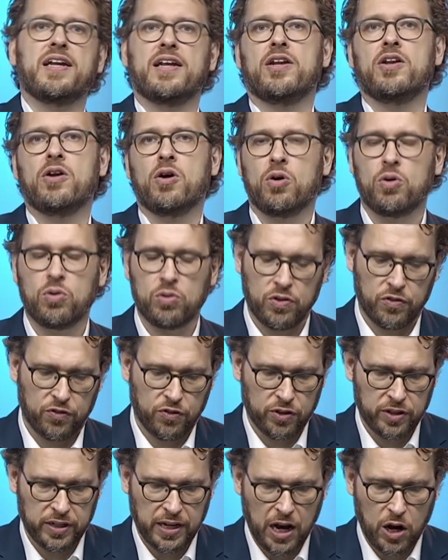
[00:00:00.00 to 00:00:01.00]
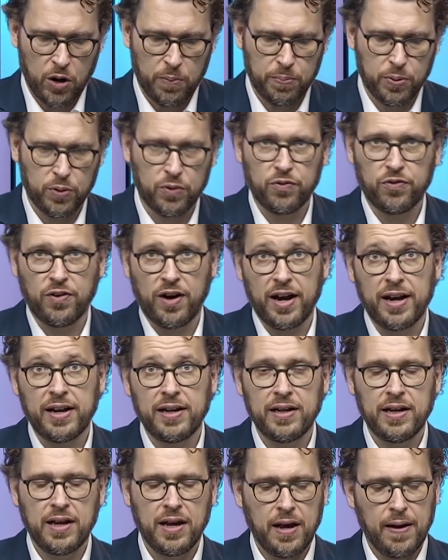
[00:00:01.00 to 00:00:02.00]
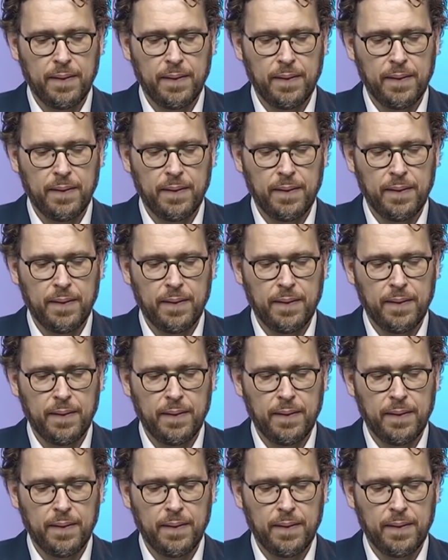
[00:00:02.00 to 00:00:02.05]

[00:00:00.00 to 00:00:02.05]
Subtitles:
a node for the output file,